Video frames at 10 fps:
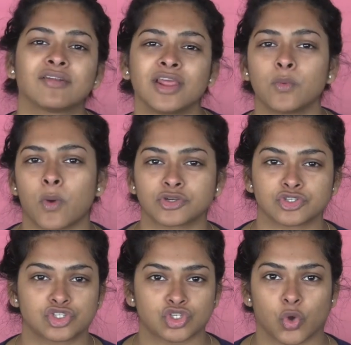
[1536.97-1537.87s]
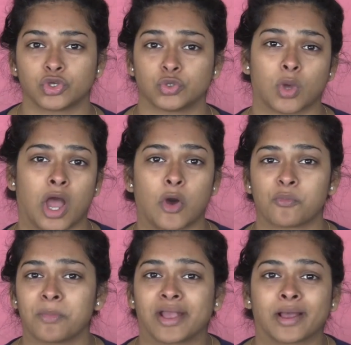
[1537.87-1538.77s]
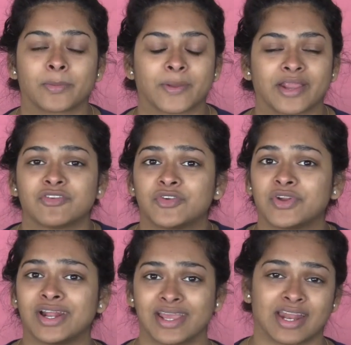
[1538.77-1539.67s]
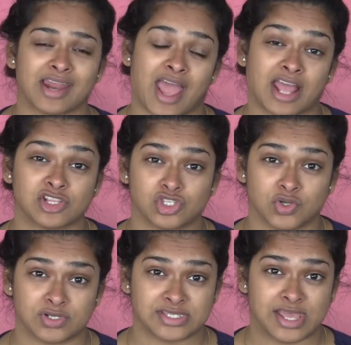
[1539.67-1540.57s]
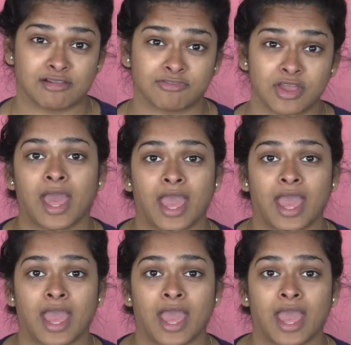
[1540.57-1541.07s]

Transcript: really want to show you how makeup can really enhance yourself,